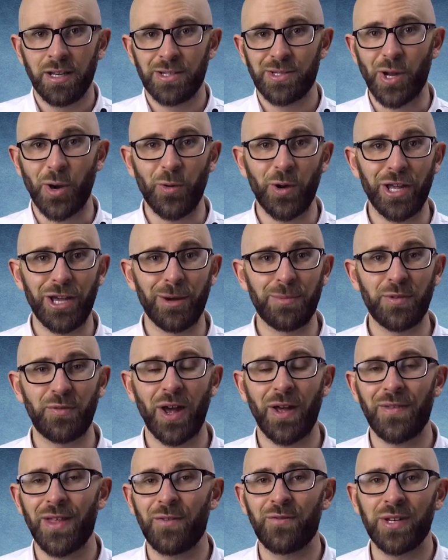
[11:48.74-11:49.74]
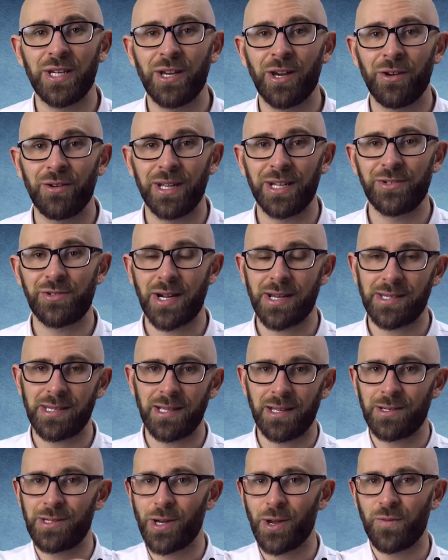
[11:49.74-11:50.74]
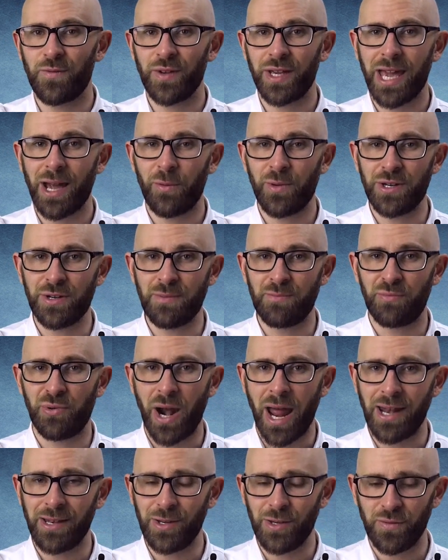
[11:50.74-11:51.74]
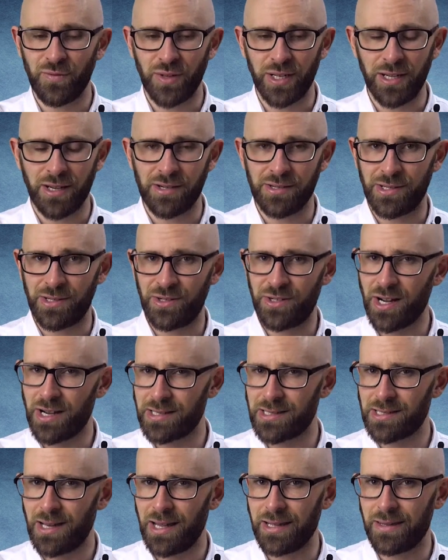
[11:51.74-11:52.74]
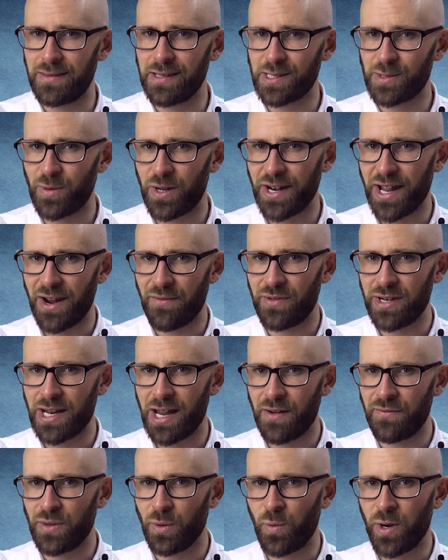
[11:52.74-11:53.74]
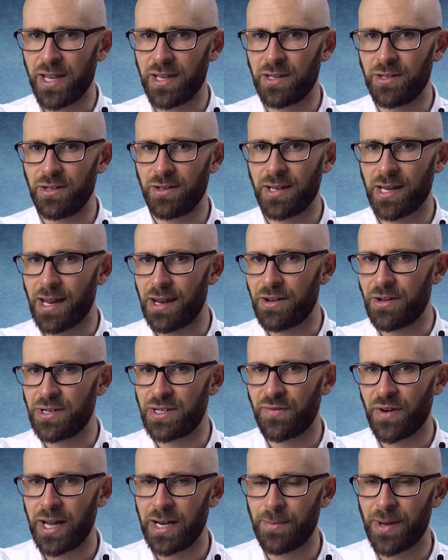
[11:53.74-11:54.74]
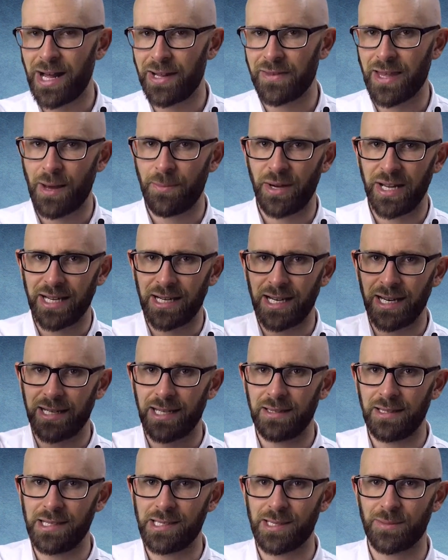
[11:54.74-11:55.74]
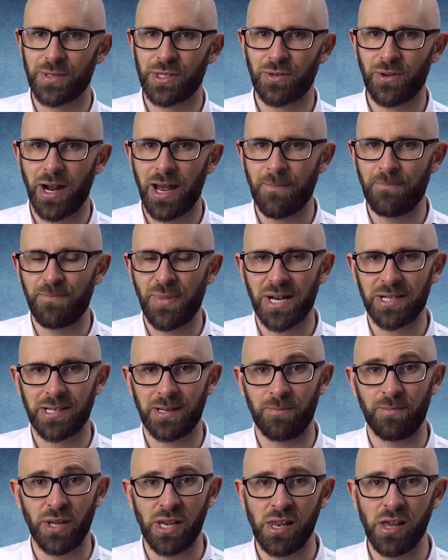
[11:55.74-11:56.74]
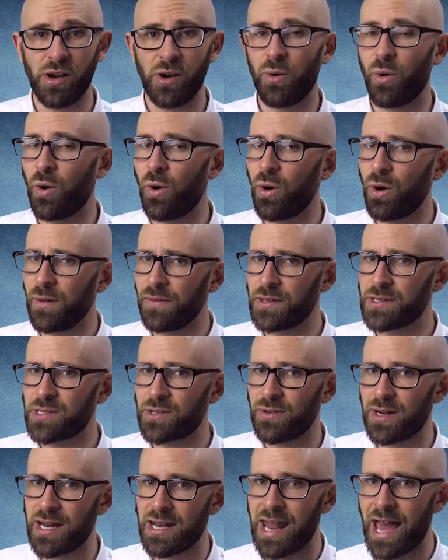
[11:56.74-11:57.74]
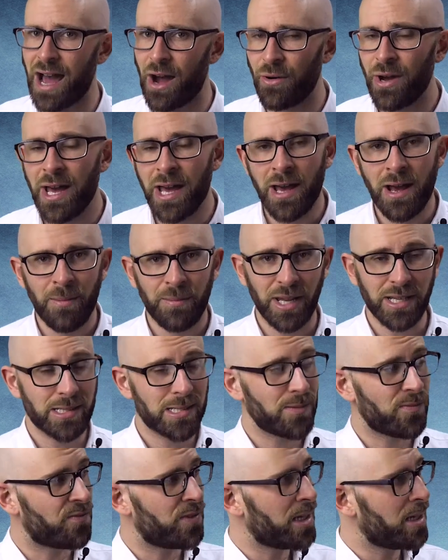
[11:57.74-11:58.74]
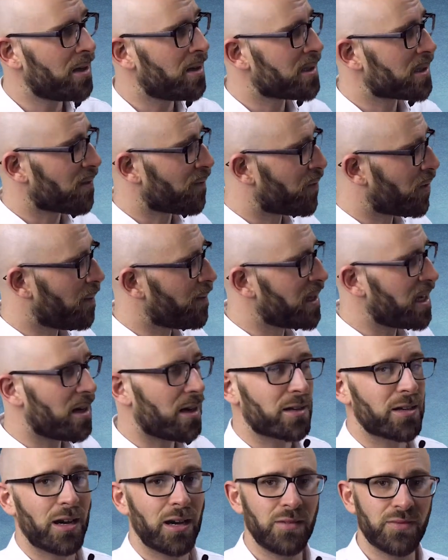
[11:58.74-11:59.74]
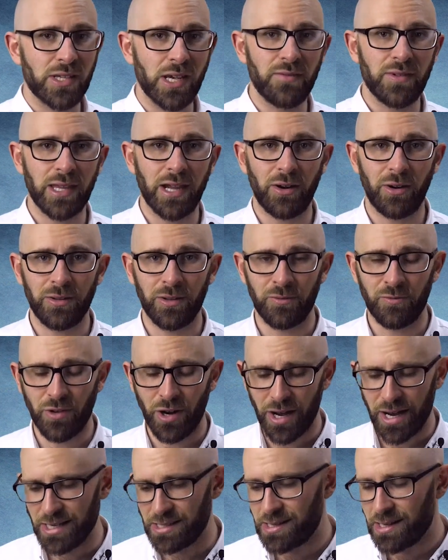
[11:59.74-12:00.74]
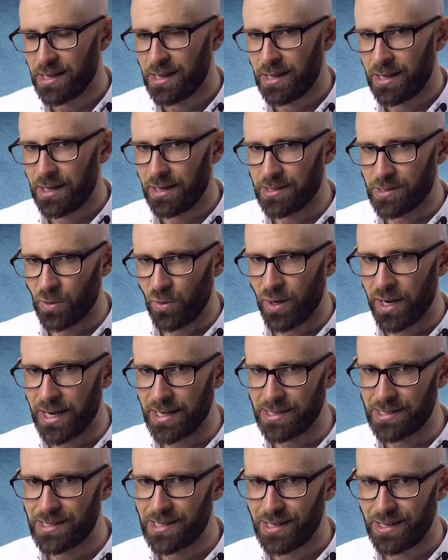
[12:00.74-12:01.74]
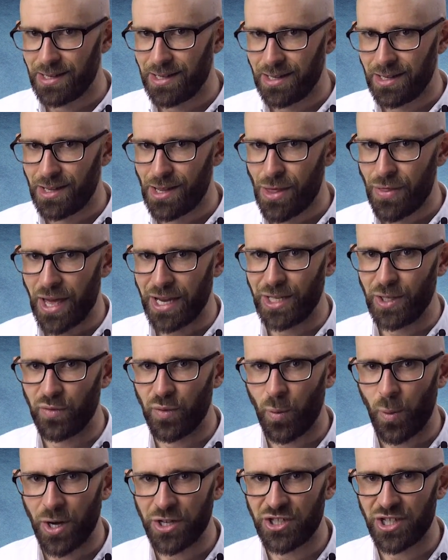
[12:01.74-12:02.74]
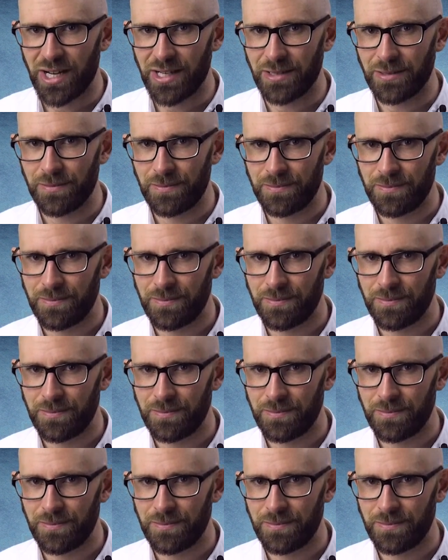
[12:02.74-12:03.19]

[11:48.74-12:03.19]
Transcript: So I really hope you found that video interesting and don't forget we do brand new videos just like this one every day of the week and you can get notified about that by clicking the subscribe button below or on the screen now, plus some videos from the archives over there on the right. And as always, thank you for watching.